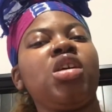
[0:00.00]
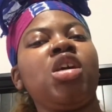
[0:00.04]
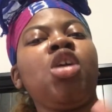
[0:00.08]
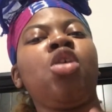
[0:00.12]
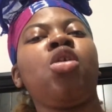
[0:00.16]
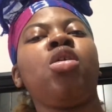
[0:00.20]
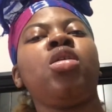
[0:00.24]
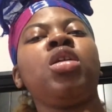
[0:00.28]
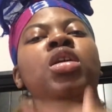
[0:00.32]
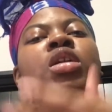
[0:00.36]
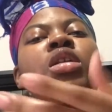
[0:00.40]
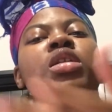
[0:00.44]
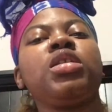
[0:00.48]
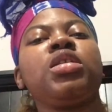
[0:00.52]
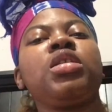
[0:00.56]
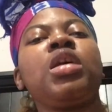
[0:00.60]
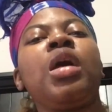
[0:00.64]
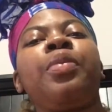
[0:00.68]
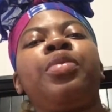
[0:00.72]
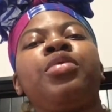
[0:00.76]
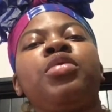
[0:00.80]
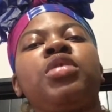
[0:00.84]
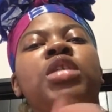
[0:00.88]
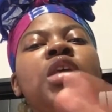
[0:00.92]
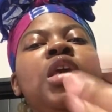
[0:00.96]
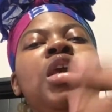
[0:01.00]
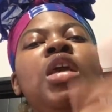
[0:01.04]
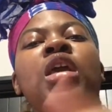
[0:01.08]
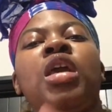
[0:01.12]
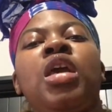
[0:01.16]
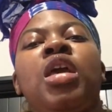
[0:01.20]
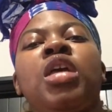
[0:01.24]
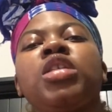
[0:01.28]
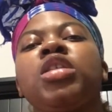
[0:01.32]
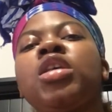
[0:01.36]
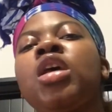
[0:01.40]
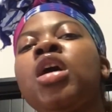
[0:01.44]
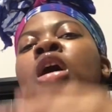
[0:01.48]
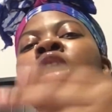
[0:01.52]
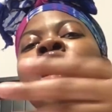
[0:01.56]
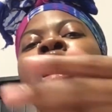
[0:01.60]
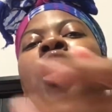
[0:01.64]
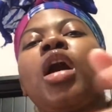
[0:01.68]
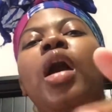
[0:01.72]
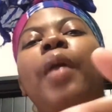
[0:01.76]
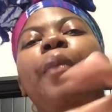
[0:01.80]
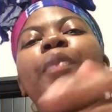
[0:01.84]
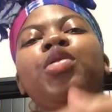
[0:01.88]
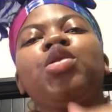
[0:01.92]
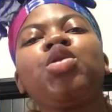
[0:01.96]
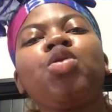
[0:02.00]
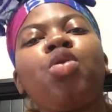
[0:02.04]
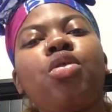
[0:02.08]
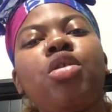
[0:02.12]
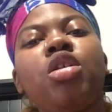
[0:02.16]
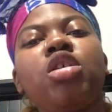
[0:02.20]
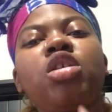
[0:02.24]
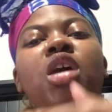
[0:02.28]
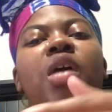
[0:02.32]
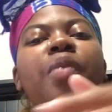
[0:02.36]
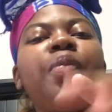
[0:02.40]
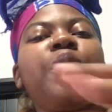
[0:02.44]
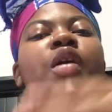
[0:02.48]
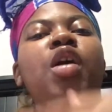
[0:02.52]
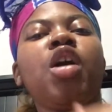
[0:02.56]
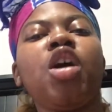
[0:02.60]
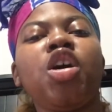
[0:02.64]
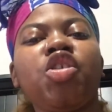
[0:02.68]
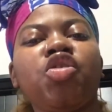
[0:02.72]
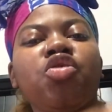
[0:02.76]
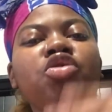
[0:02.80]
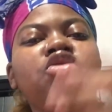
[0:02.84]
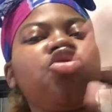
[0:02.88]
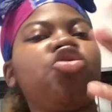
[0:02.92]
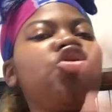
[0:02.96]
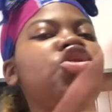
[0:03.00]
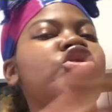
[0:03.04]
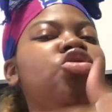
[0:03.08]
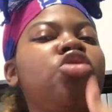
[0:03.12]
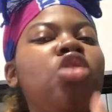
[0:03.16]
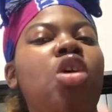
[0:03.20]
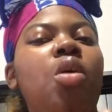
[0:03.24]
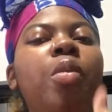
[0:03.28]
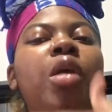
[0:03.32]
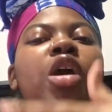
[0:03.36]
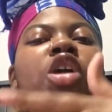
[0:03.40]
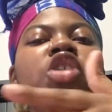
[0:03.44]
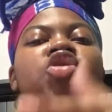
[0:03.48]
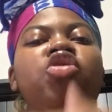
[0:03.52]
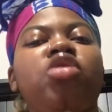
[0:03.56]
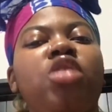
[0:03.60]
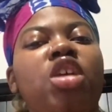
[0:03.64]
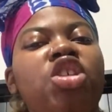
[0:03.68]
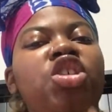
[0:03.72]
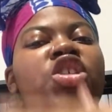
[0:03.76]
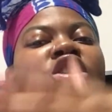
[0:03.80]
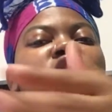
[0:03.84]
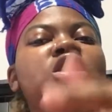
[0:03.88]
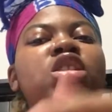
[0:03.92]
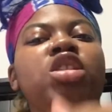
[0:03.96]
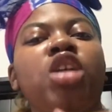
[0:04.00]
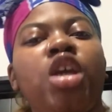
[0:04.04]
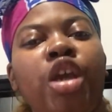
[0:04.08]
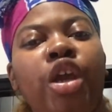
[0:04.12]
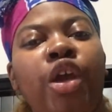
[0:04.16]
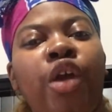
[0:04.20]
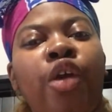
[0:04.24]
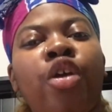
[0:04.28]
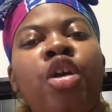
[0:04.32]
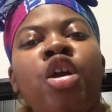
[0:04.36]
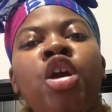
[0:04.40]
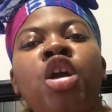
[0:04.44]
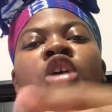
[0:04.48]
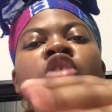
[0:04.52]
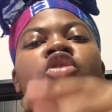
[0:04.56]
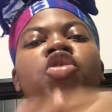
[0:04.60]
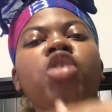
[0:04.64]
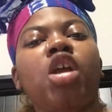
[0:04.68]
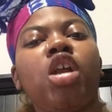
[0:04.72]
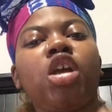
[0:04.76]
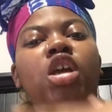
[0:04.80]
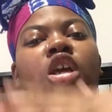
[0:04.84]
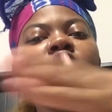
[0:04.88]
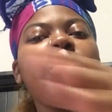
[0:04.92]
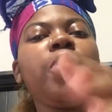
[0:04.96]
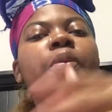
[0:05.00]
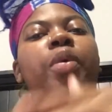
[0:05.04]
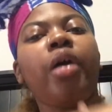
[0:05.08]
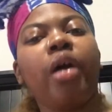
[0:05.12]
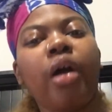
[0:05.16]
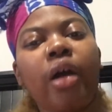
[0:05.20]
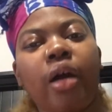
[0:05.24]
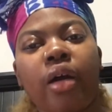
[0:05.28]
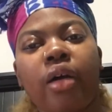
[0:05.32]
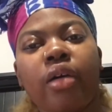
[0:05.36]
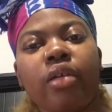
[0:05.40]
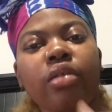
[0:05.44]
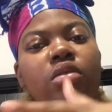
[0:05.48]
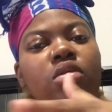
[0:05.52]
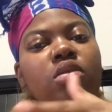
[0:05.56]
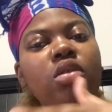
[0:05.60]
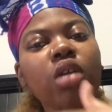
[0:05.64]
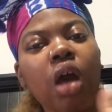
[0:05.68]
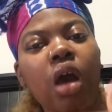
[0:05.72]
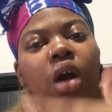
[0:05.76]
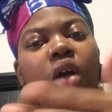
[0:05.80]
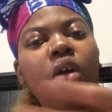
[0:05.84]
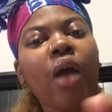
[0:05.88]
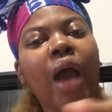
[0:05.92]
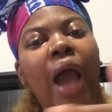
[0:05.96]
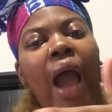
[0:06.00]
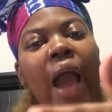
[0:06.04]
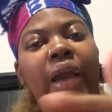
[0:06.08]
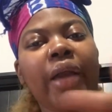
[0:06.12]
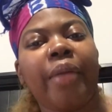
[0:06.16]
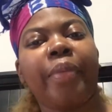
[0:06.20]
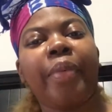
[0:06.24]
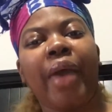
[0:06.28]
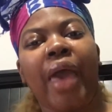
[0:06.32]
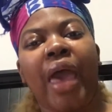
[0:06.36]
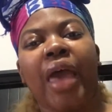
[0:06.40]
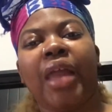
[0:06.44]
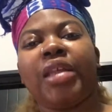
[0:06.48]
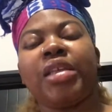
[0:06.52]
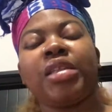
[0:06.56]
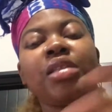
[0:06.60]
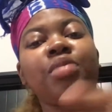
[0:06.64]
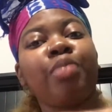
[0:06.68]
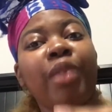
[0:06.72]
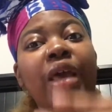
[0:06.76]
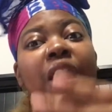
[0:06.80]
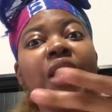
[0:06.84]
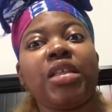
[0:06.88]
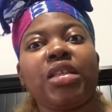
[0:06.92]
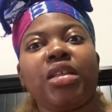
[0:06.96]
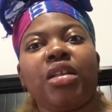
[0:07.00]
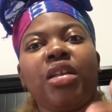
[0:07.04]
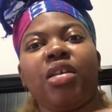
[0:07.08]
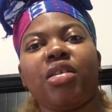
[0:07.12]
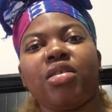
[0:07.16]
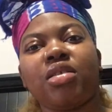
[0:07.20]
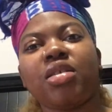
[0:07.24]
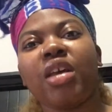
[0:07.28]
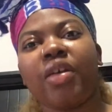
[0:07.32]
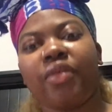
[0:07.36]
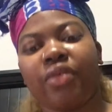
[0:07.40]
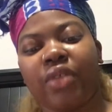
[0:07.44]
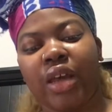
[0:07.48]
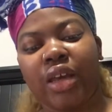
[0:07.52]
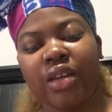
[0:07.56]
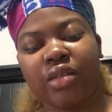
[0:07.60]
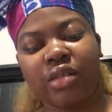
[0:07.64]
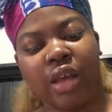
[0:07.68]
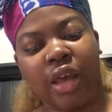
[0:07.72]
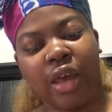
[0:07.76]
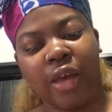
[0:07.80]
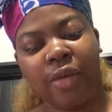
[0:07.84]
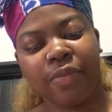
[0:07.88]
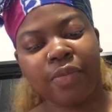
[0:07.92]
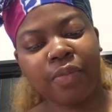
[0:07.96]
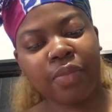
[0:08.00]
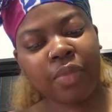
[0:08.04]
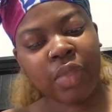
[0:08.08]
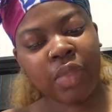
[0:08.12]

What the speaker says: You go look a couple tens, couple twenties, couple hundreds. You just, you know, make sure that she's there, trying to keep her, you know, occupied, basically stuff like that.